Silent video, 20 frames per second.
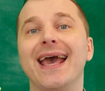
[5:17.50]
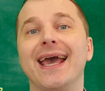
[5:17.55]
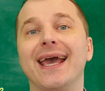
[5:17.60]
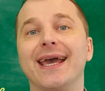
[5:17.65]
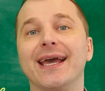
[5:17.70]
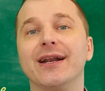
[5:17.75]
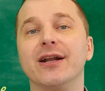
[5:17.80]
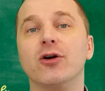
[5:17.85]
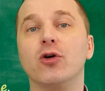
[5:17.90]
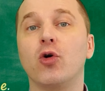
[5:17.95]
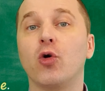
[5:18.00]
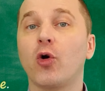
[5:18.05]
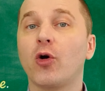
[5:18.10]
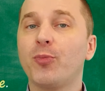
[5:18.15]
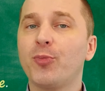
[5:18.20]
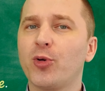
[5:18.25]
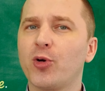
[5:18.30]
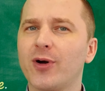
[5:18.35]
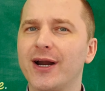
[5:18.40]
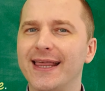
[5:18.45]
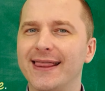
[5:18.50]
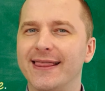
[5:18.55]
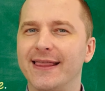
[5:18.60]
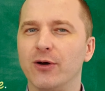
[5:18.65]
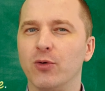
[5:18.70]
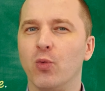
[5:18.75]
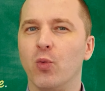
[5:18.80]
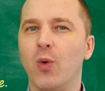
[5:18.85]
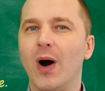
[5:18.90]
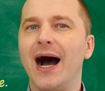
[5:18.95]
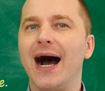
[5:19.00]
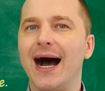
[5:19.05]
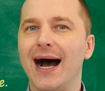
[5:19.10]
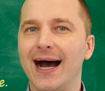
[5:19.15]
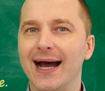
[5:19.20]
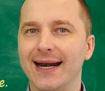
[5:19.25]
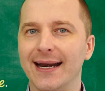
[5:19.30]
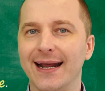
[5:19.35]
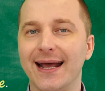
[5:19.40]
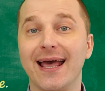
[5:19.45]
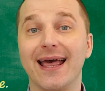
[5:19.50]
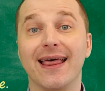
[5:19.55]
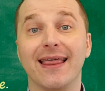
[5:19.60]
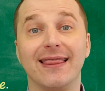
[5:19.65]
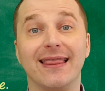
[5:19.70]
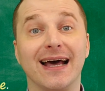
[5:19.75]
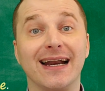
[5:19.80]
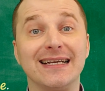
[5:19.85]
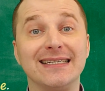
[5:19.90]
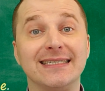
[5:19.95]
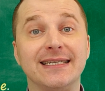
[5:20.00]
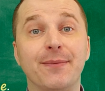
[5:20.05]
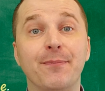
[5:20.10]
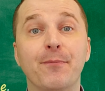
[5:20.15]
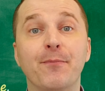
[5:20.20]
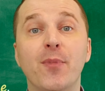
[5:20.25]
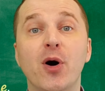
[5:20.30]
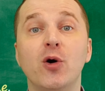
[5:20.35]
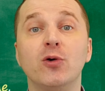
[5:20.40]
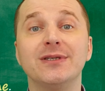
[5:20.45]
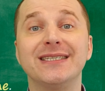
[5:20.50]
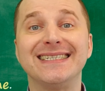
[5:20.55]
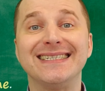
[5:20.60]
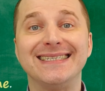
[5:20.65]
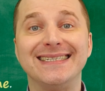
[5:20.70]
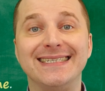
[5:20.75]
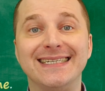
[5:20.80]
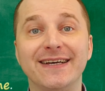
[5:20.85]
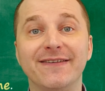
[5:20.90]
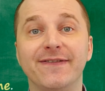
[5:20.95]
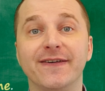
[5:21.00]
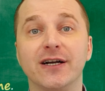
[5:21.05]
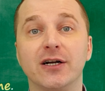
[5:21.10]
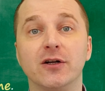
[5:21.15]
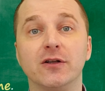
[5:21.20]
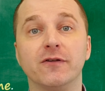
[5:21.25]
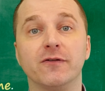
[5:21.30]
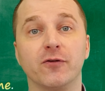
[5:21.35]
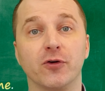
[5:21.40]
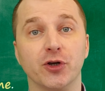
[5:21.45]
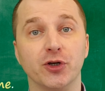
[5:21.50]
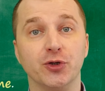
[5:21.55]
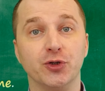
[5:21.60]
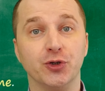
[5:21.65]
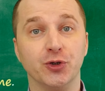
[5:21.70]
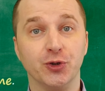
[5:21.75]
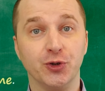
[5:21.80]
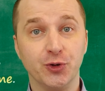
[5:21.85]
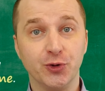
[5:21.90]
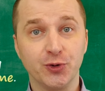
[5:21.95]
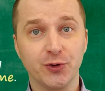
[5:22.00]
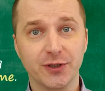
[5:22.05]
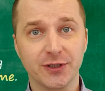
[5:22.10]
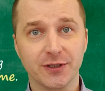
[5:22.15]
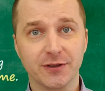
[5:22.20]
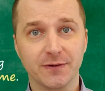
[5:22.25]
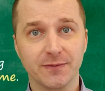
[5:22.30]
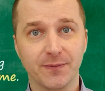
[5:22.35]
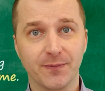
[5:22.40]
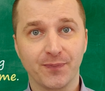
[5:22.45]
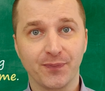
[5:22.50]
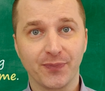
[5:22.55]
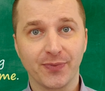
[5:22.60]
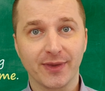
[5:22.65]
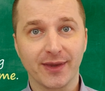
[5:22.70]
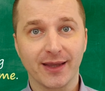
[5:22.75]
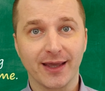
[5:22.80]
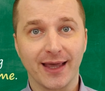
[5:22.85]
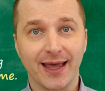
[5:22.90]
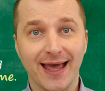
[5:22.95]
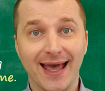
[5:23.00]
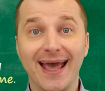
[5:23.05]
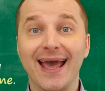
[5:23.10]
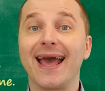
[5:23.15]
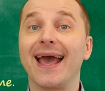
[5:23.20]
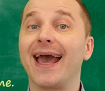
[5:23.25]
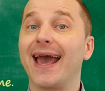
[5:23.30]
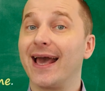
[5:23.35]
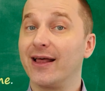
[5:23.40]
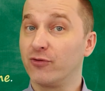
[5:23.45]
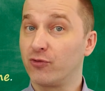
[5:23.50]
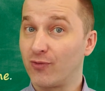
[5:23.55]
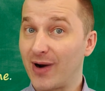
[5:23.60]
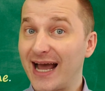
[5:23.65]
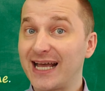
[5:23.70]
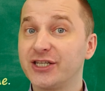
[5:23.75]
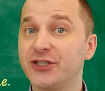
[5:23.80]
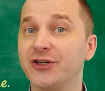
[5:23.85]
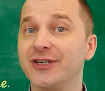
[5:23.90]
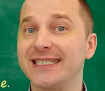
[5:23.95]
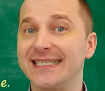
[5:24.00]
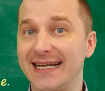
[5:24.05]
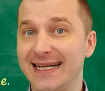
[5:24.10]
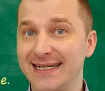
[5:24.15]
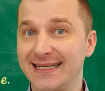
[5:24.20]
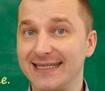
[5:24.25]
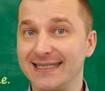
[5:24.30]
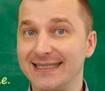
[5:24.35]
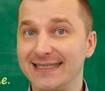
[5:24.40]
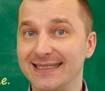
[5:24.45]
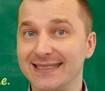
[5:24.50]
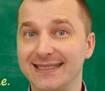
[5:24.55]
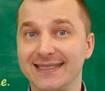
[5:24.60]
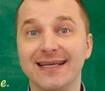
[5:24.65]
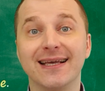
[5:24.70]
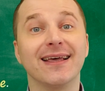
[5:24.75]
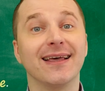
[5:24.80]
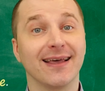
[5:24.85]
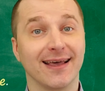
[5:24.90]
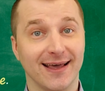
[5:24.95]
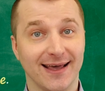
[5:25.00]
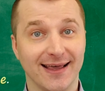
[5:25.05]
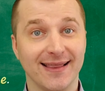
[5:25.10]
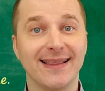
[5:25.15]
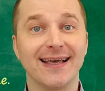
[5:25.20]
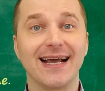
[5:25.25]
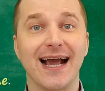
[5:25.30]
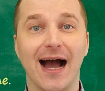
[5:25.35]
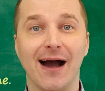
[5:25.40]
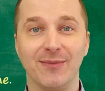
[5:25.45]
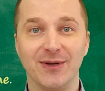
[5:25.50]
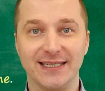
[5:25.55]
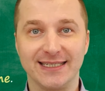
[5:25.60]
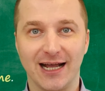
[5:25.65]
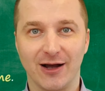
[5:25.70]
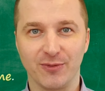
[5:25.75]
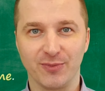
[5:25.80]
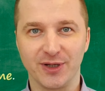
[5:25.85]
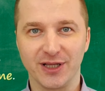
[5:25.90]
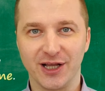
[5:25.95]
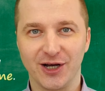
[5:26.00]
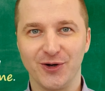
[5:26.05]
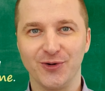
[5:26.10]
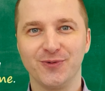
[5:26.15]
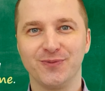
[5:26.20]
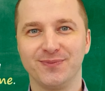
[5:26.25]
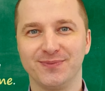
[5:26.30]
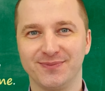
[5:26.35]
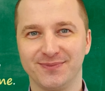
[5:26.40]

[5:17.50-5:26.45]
Incorporate the one that is the most difficult for you to use, and write your sentence in the comments down below.